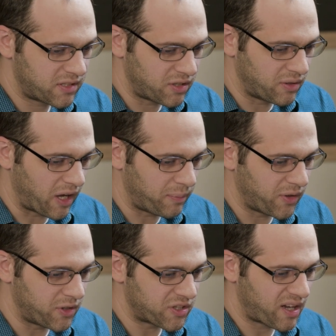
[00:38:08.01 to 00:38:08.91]
to help
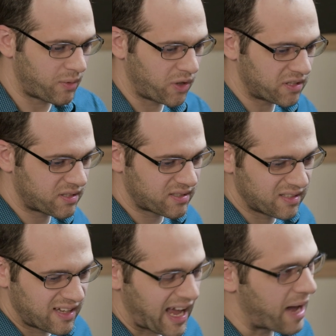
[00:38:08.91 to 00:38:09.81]
you understand what's
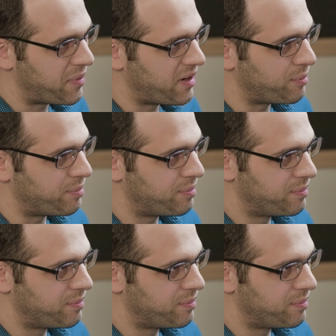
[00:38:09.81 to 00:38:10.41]
happening